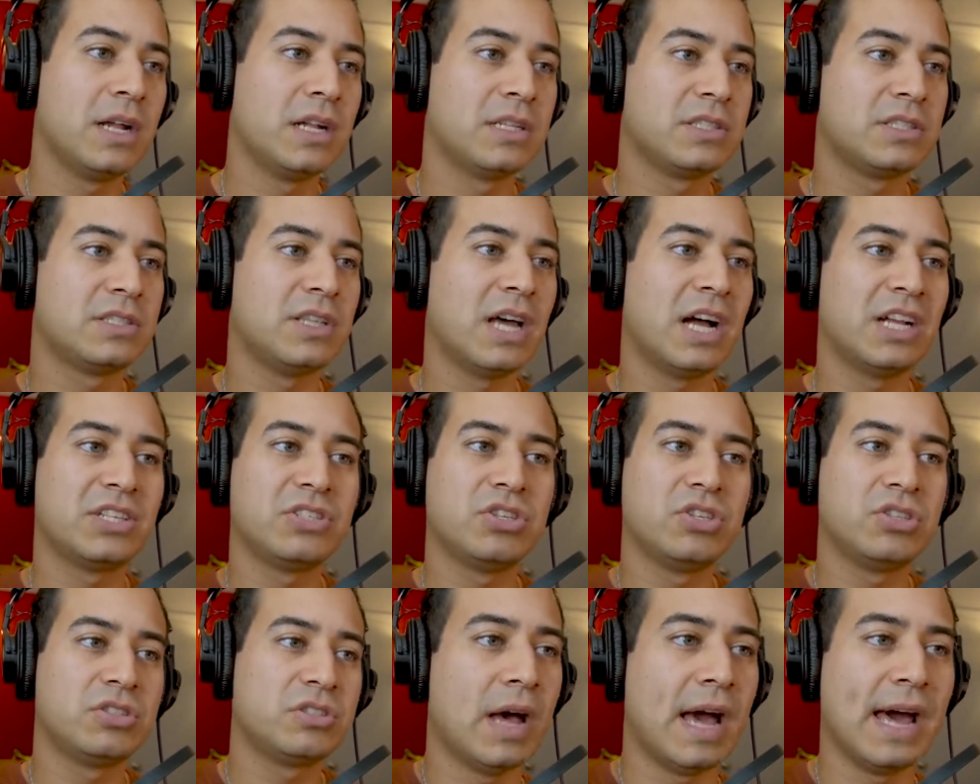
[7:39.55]
It's not
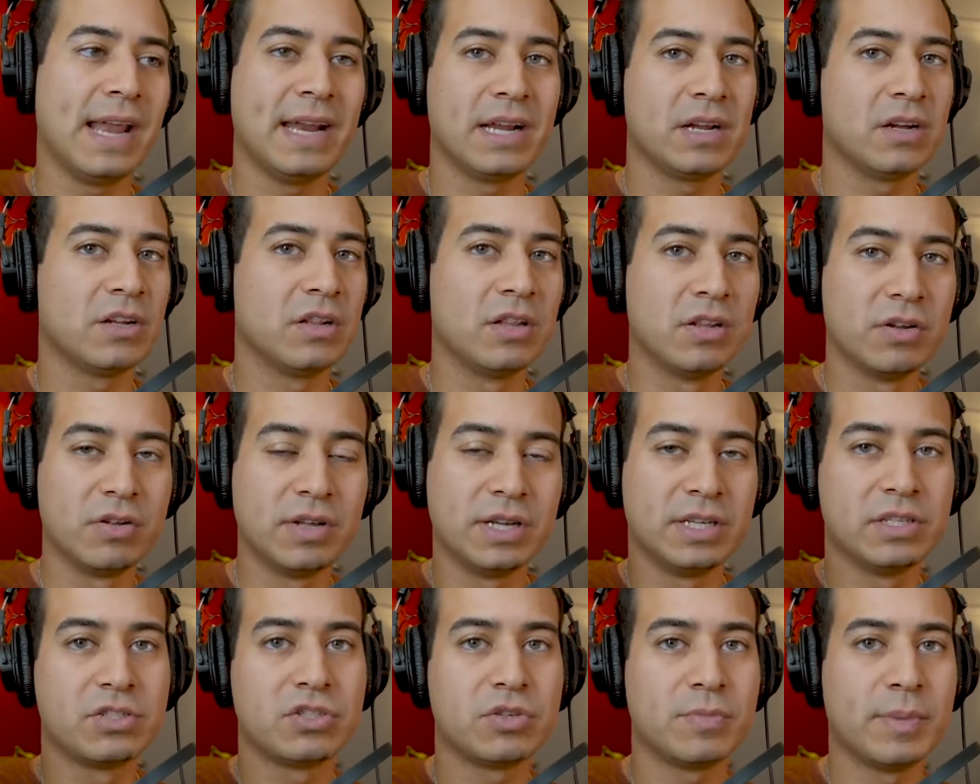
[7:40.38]
just adding a little
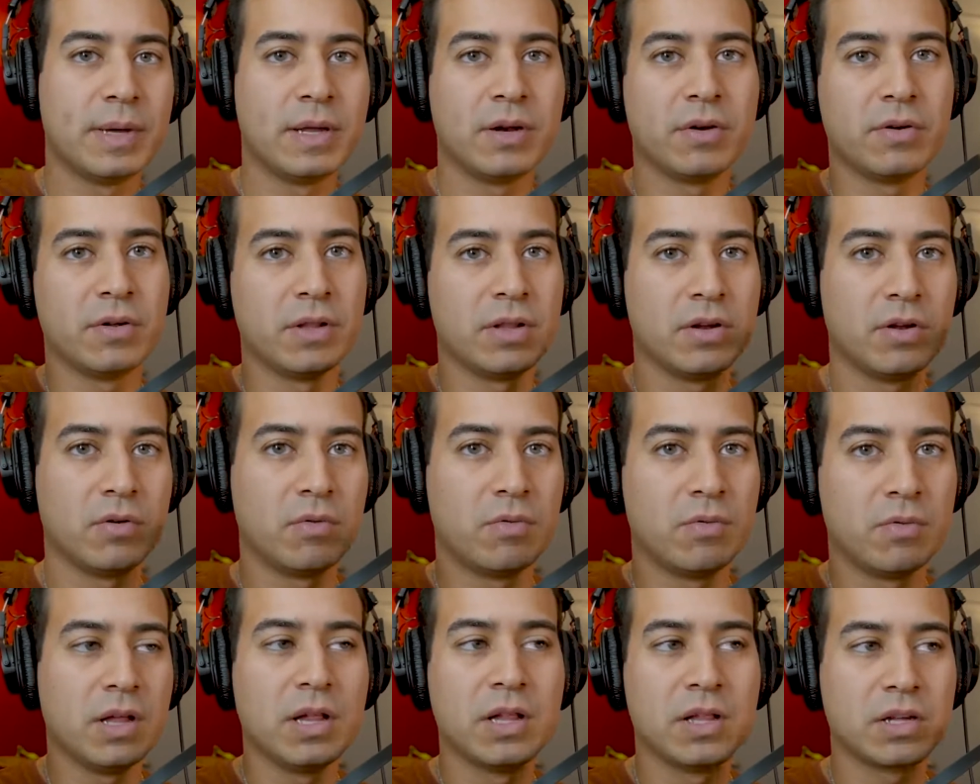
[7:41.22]
instrument or a
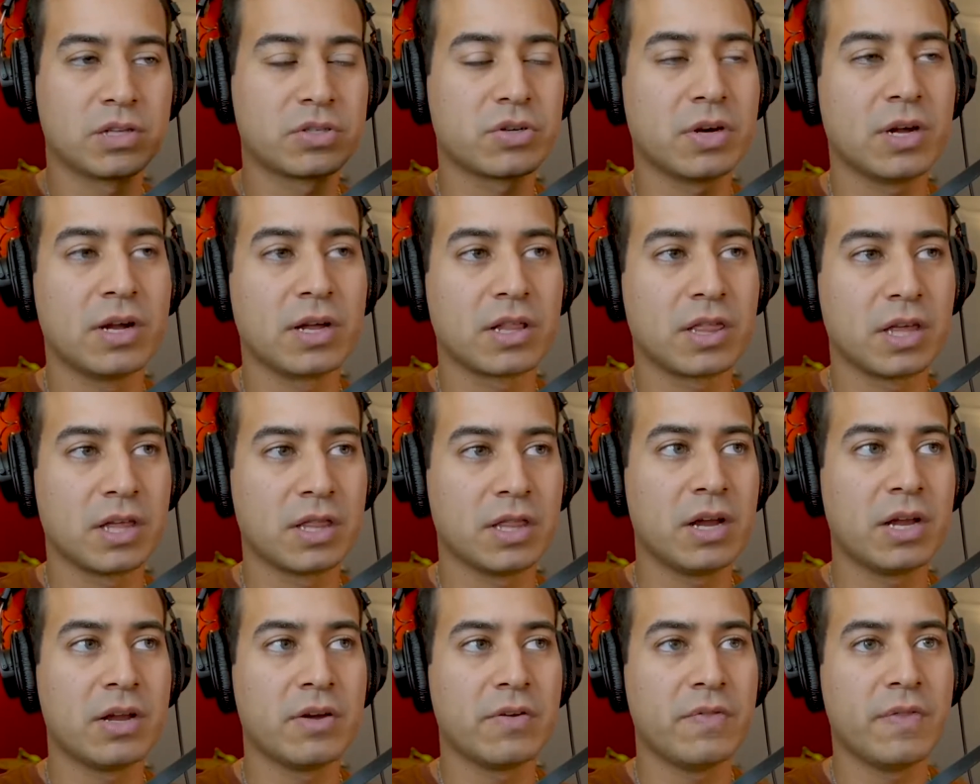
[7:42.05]
little electronic
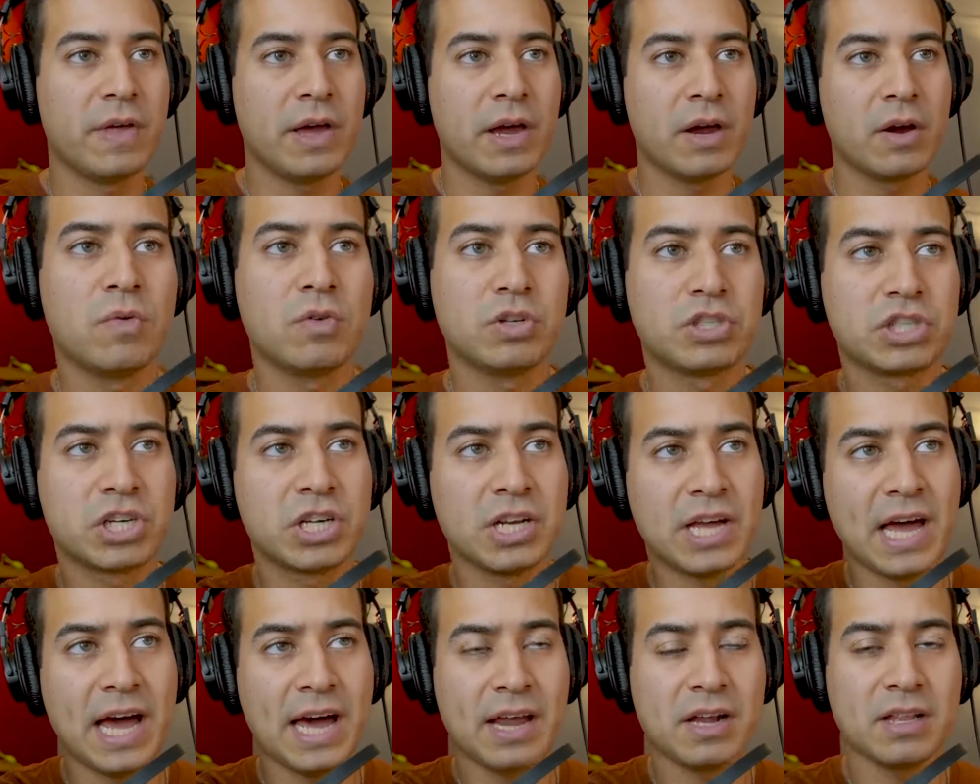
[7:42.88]
thing here and there, which
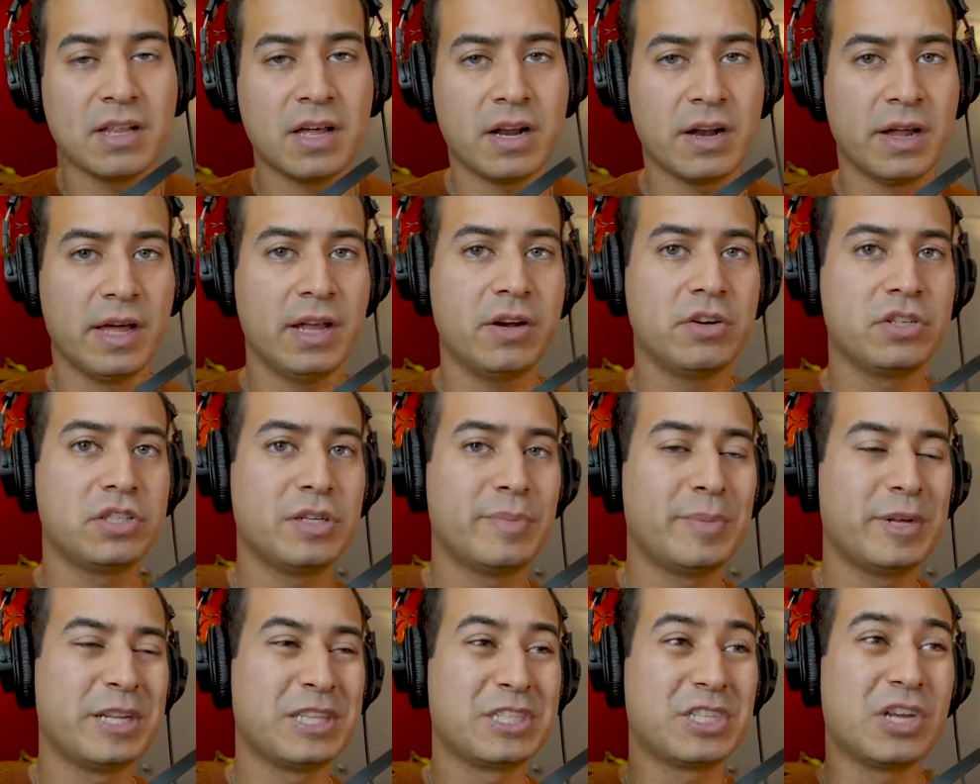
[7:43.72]
can add a lot of energy,
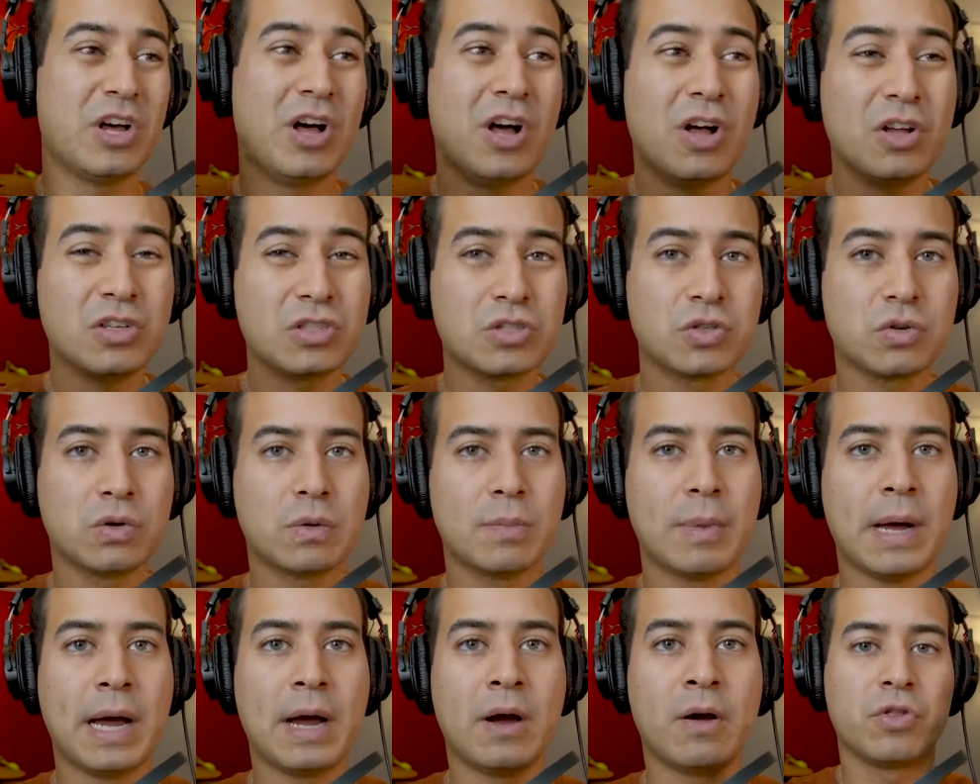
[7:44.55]
but it's also
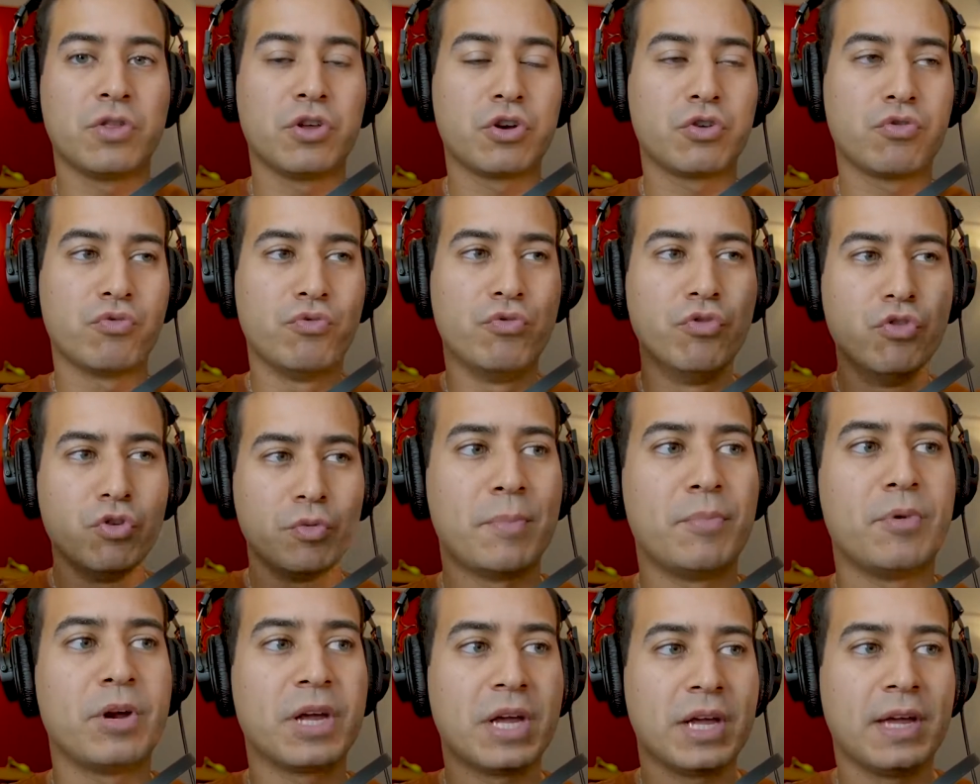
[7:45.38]
about the group
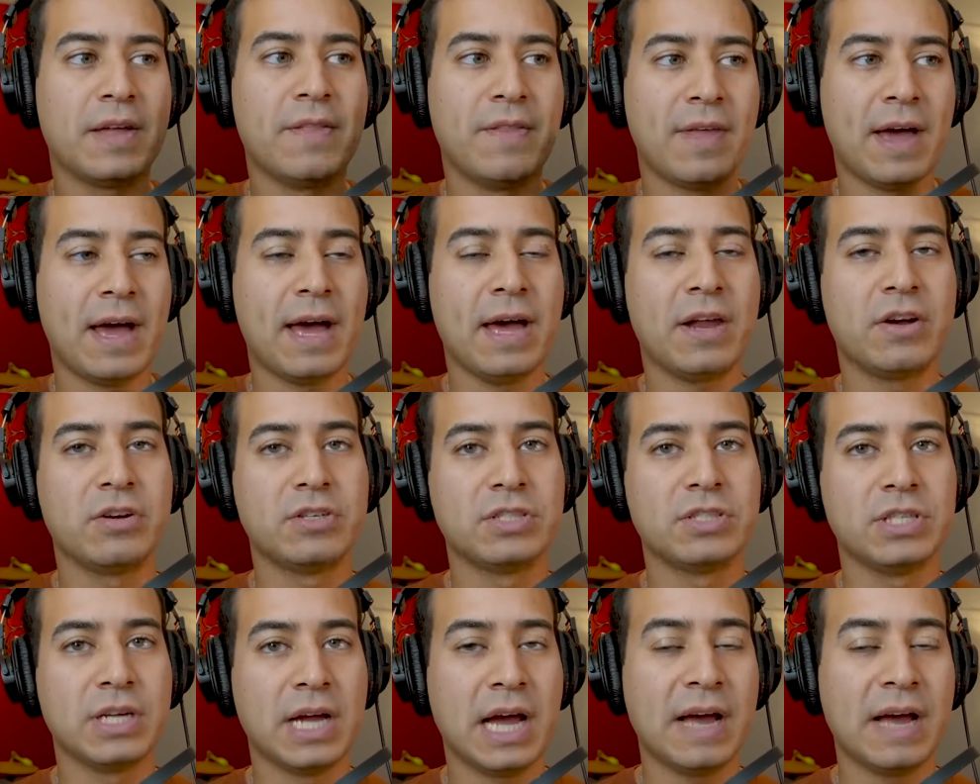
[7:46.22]
bringing in that energy.